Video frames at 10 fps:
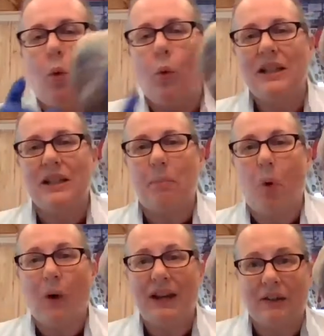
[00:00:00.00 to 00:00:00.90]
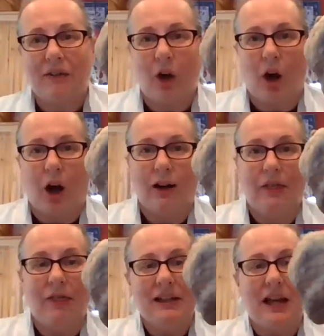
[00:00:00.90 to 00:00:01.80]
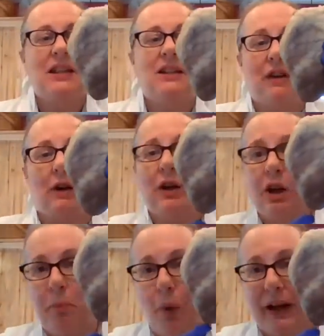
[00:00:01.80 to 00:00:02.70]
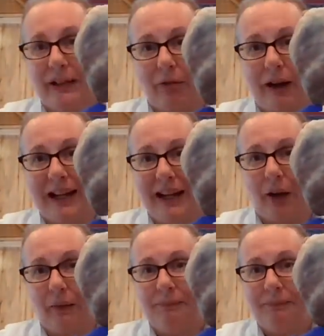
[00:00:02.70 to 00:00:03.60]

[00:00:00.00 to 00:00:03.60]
was the point of the heart, and this has a very good point right here.